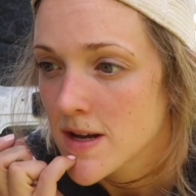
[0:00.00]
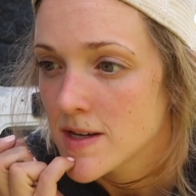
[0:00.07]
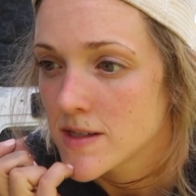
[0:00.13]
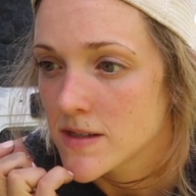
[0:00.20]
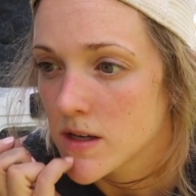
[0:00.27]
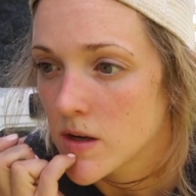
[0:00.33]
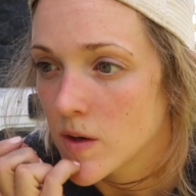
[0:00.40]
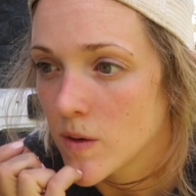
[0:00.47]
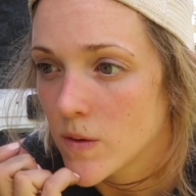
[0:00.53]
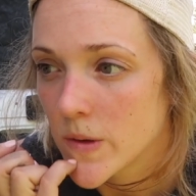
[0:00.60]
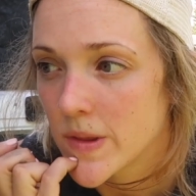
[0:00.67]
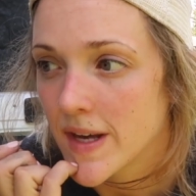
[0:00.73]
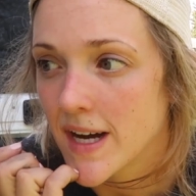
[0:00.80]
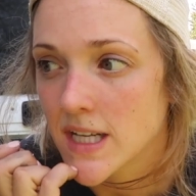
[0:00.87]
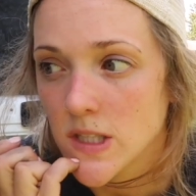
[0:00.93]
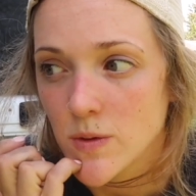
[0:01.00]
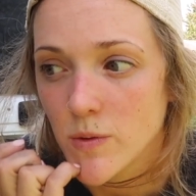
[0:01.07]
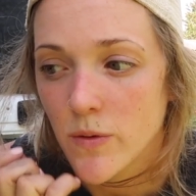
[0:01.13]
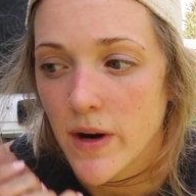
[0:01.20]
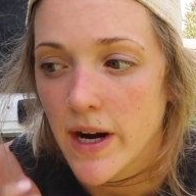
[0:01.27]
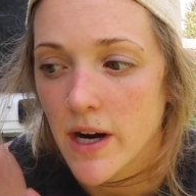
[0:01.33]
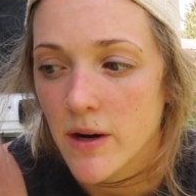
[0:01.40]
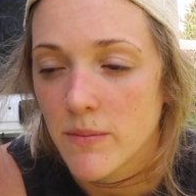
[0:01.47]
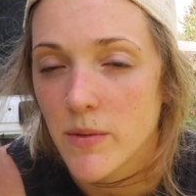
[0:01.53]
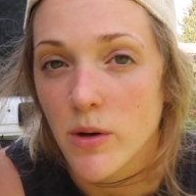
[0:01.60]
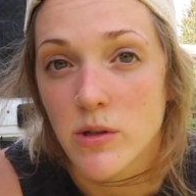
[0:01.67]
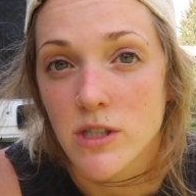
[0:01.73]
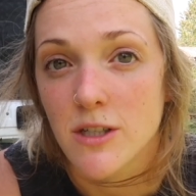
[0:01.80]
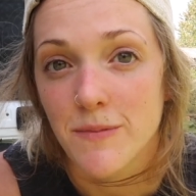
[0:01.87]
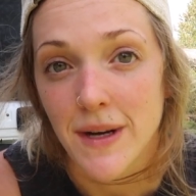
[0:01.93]
so that's where
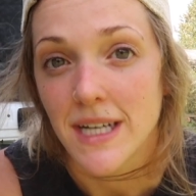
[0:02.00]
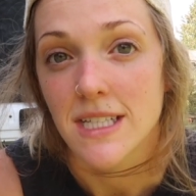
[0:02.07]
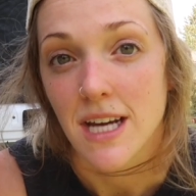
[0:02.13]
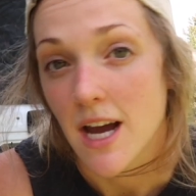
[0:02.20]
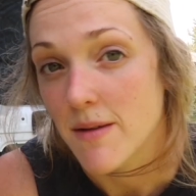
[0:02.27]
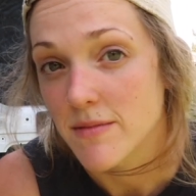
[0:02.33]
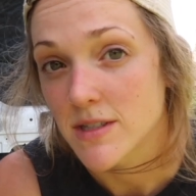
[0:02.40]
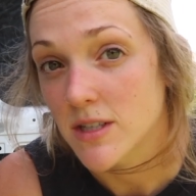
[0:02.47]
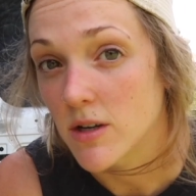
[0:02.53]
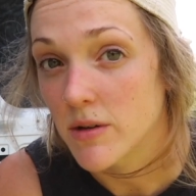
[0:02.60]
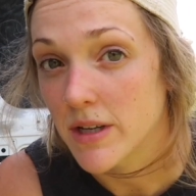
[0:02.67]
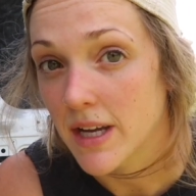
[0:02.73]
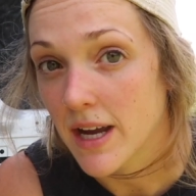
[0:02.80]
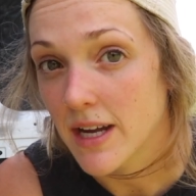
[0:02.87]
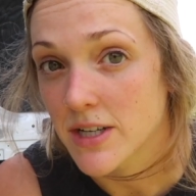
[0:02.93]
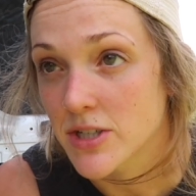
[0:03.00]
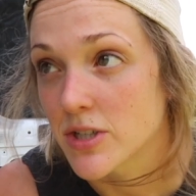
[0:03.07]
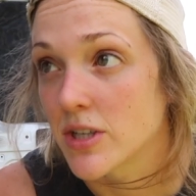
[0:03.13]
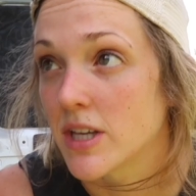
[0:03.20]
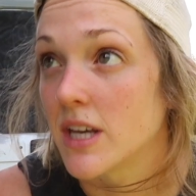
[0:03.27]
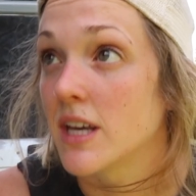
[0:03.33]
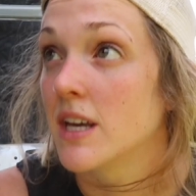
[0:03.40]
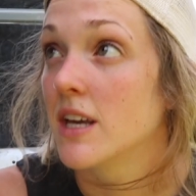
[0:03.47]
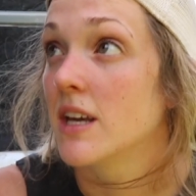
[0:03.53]
most of my time is going actually.